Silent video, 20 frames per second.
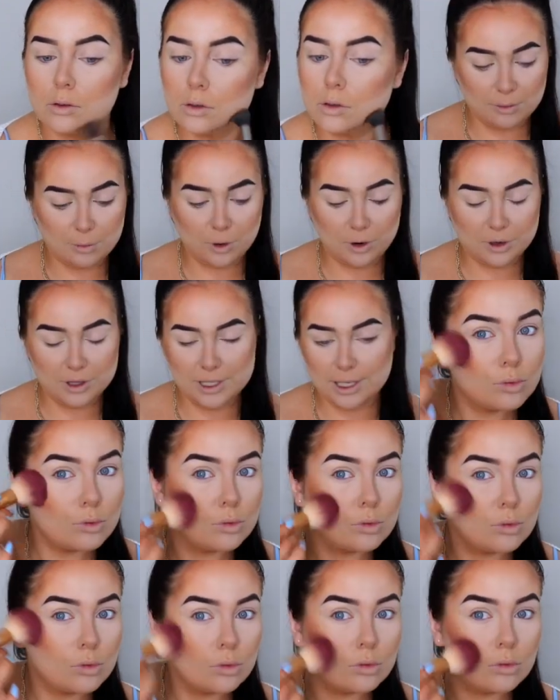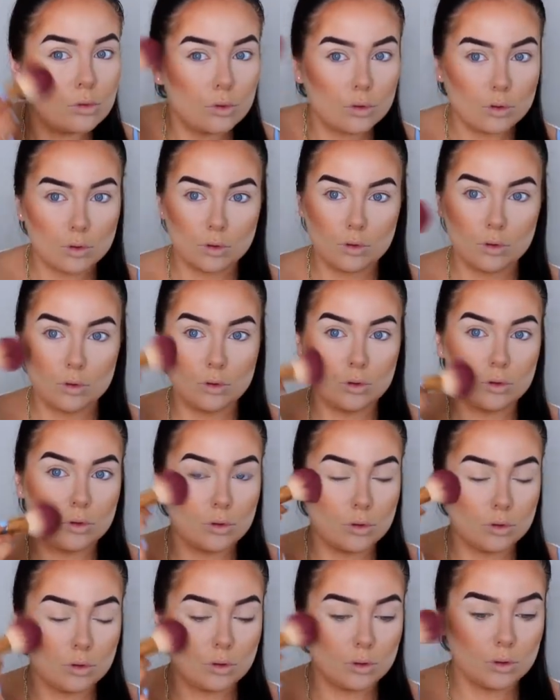The bronzer, I'm taking my
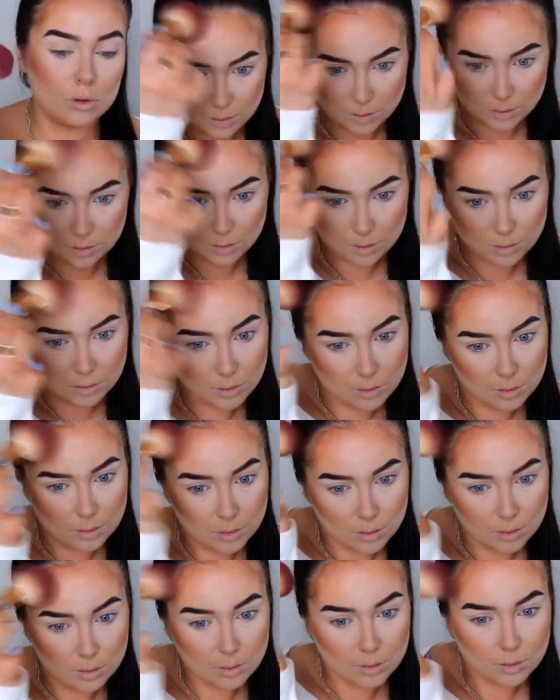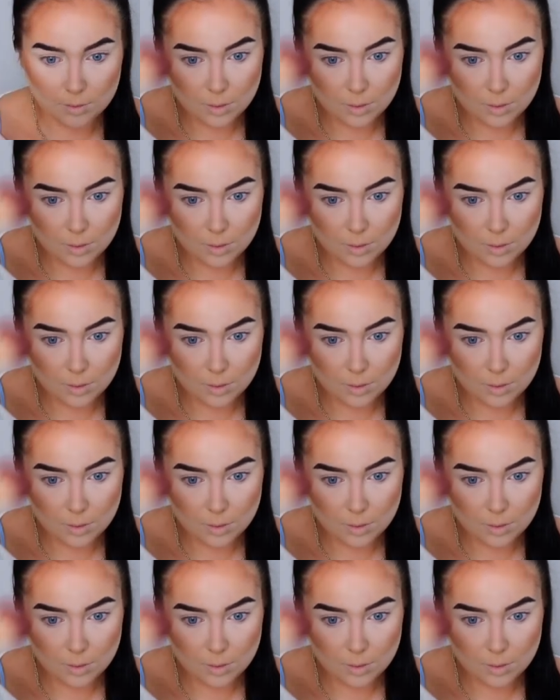Milani Dolce bronzer.